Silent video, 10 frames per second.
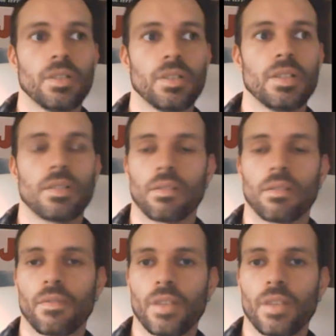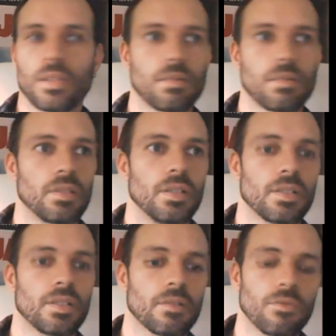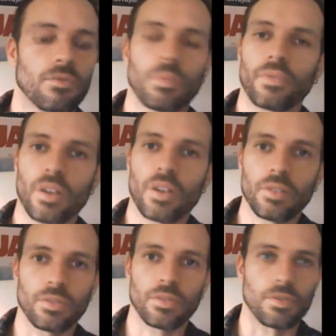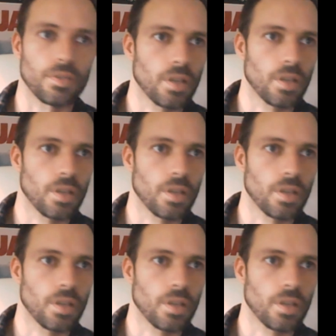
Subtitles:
decent thanks to this group of characters,